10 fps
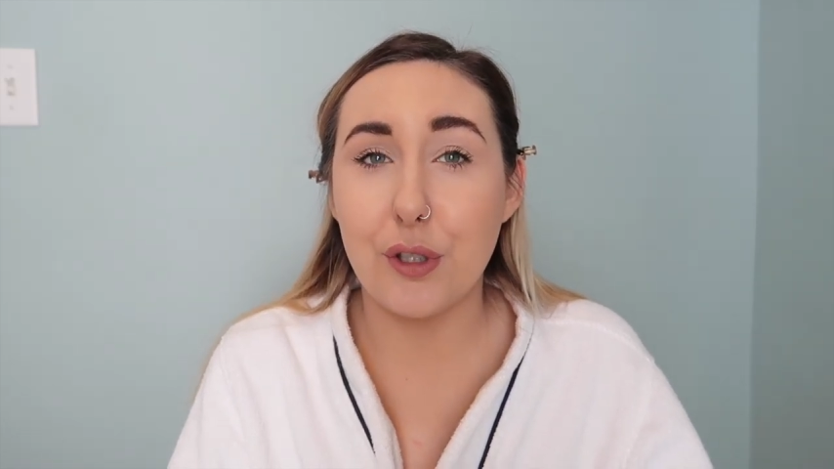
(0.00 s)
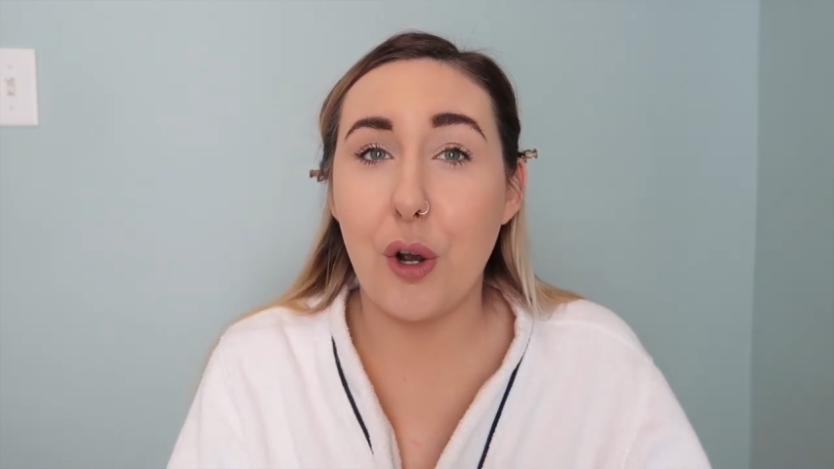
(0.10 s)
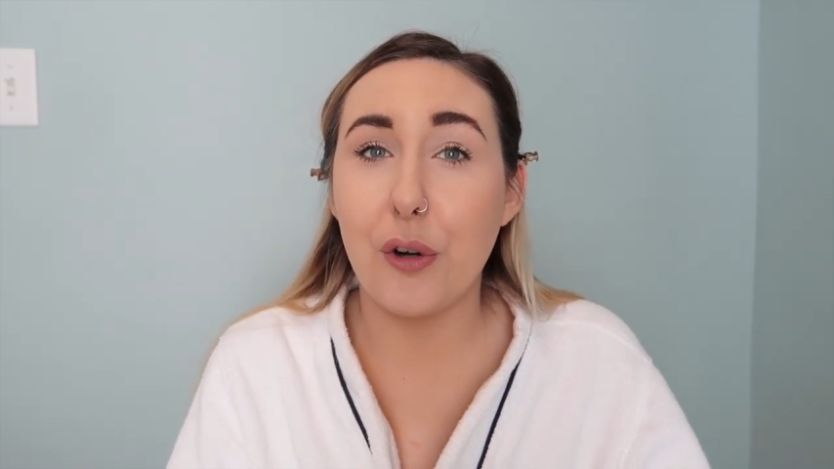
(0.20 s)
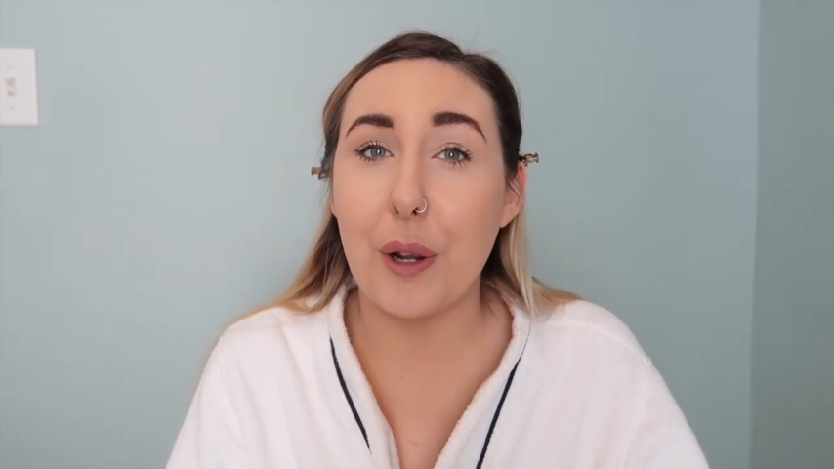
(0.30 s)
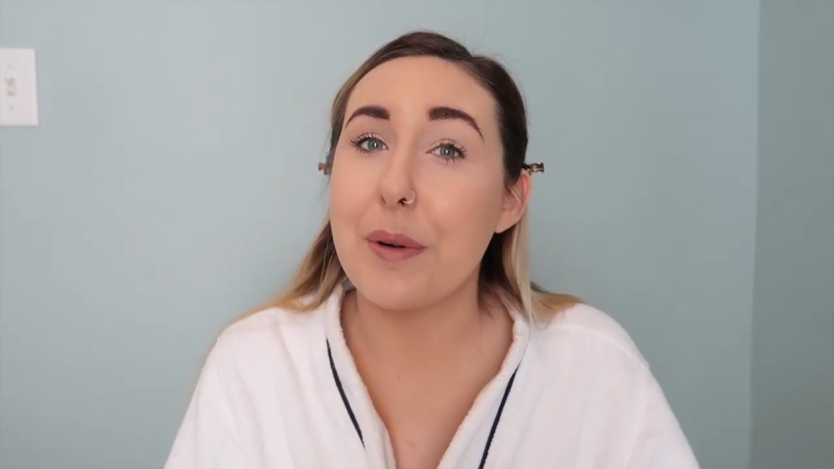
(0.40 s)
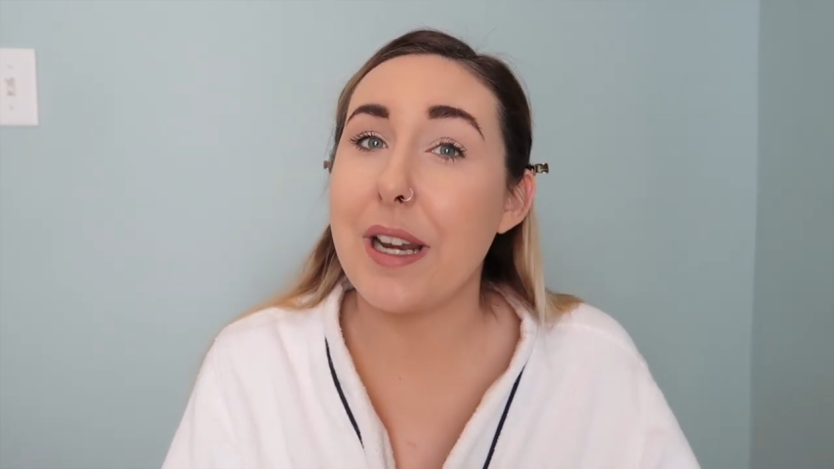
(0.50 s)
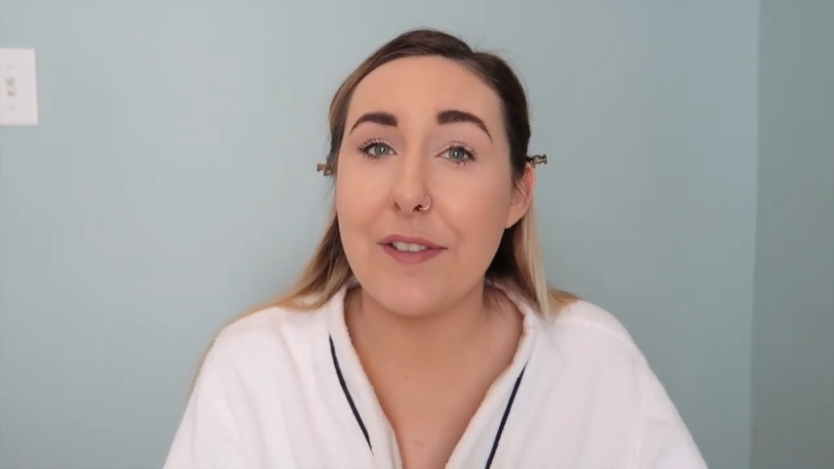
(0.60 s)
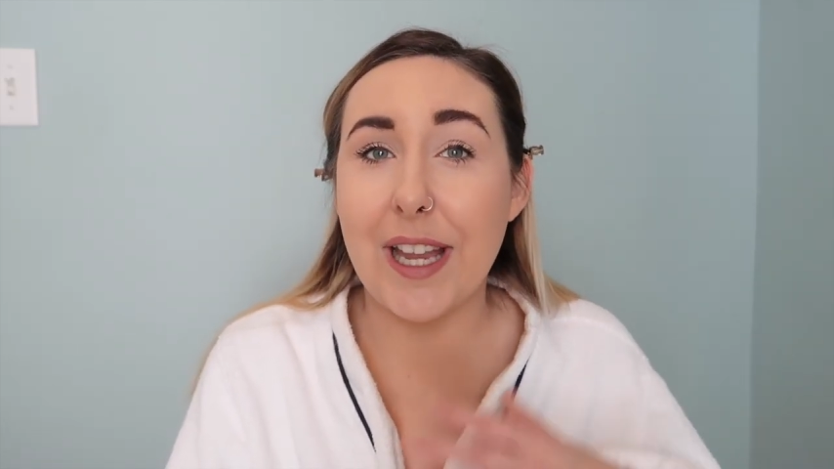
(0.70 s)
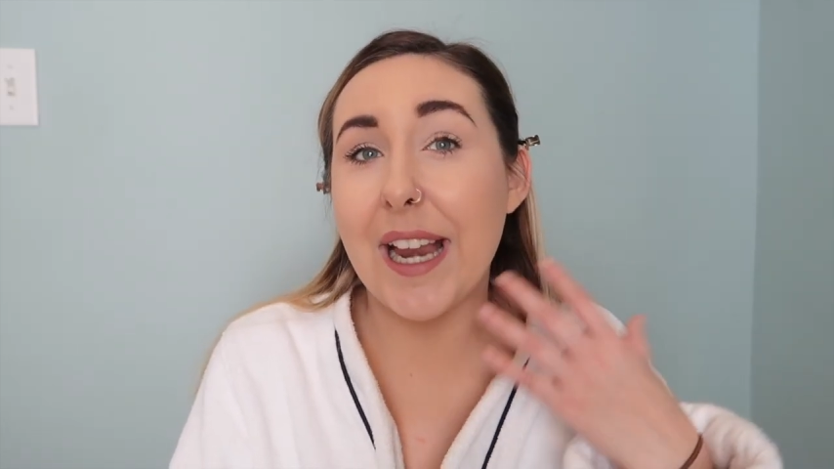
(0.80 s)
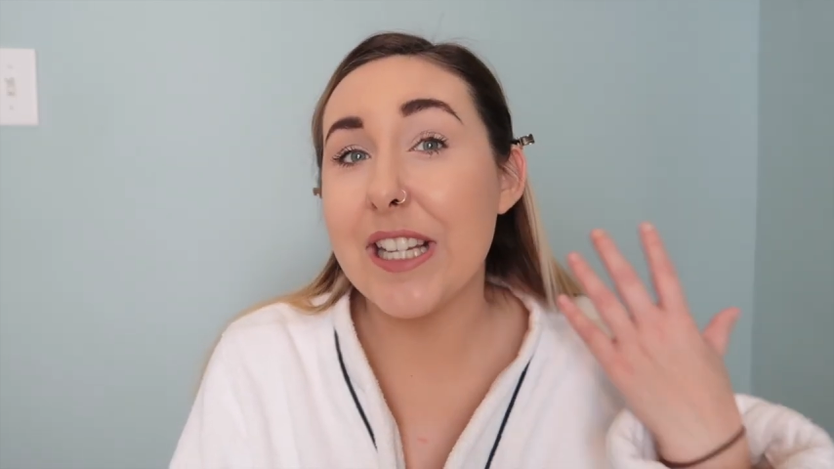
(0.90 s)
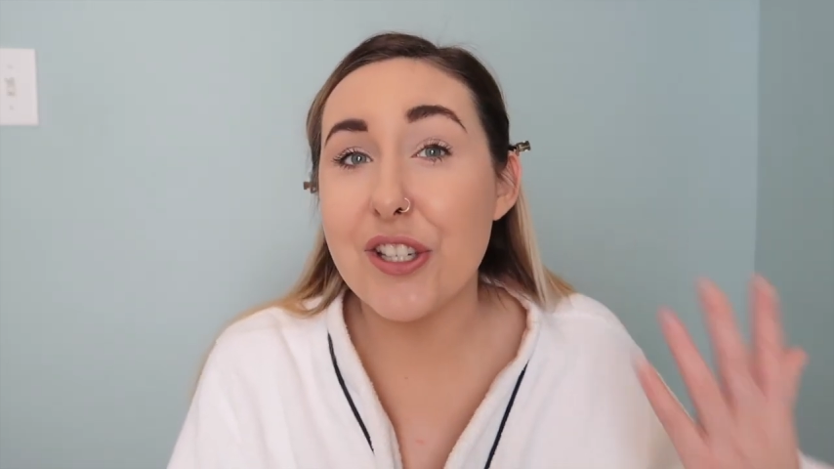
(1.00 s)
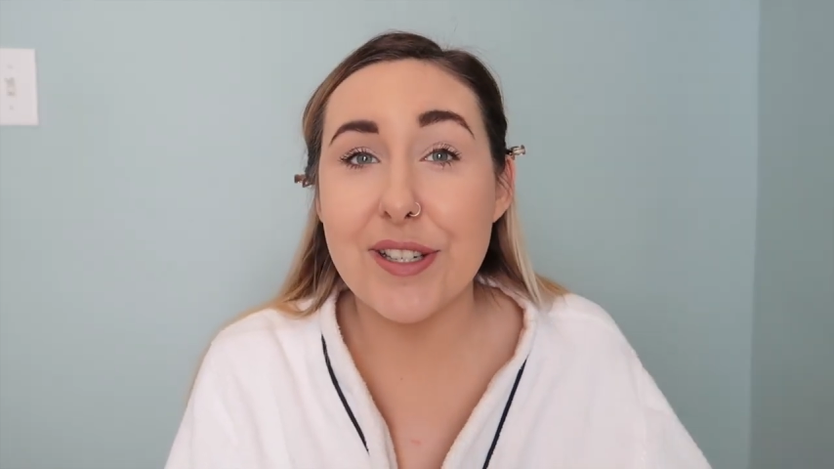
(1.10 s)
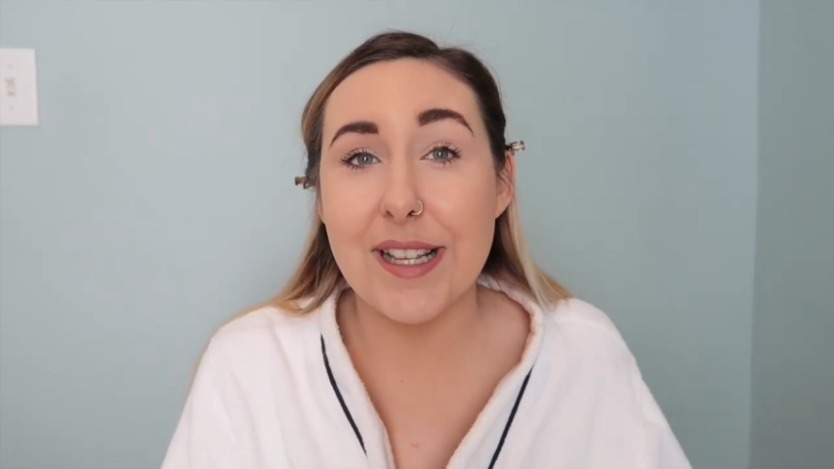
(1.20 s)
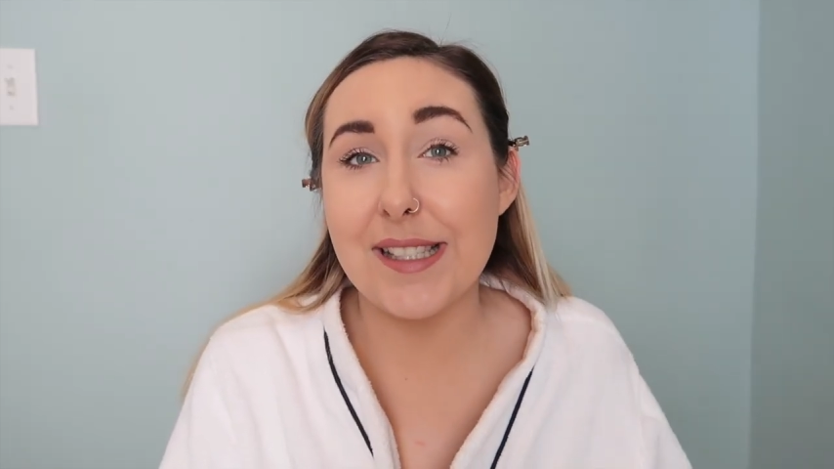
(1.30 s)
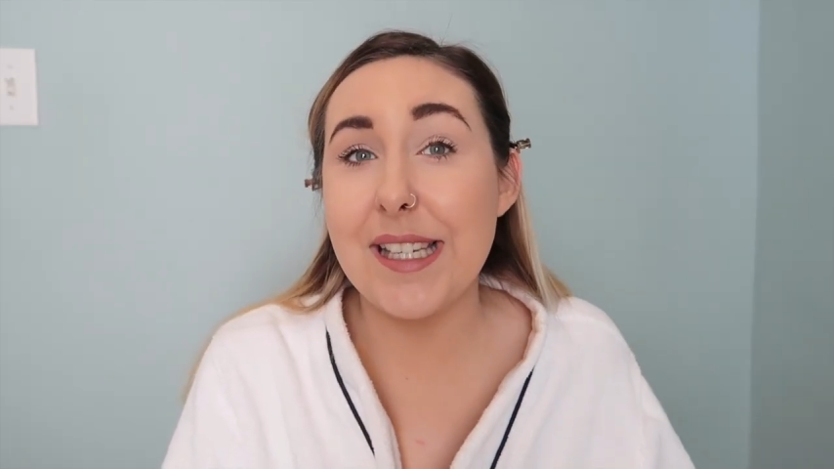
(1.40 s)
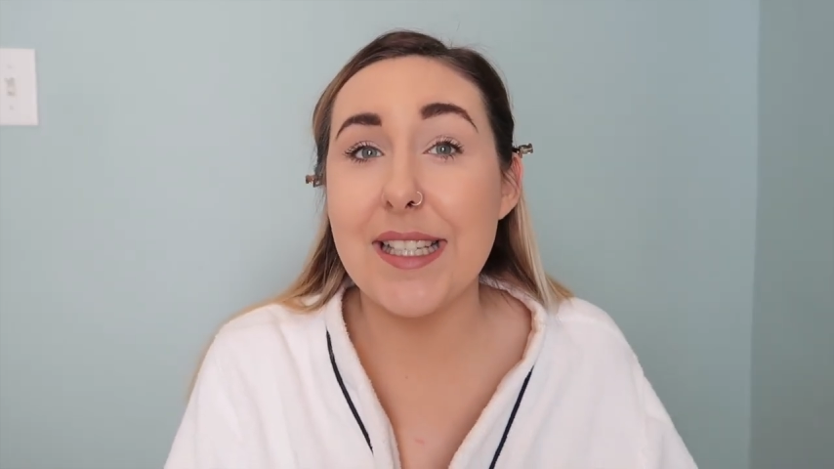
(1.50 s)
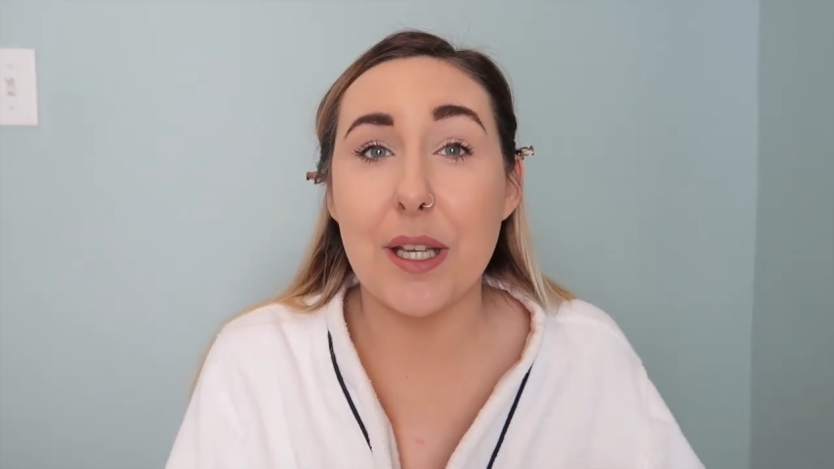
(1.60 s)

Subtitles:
told I would never get any GCSEs,